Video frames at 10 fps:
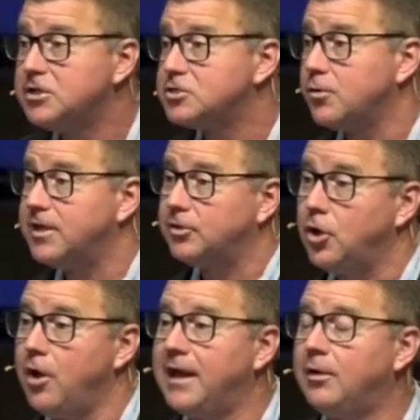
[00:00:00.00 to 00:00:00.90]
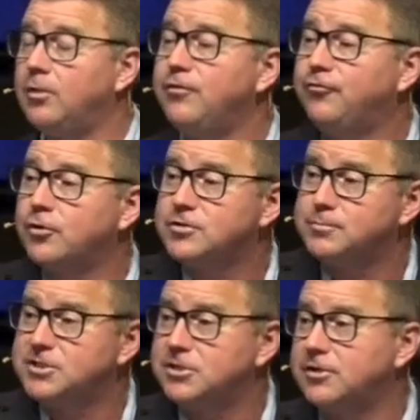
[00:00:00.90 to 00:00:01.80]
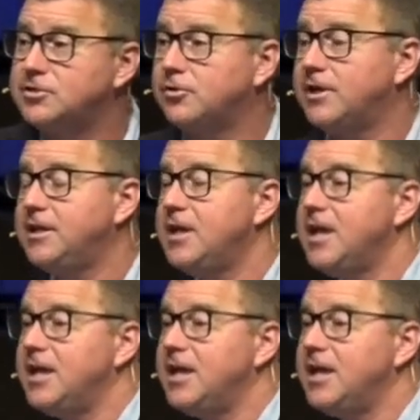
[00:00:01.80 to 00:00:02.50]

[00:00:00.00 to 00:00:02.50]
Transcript: So he had gone out on the first missionary journey.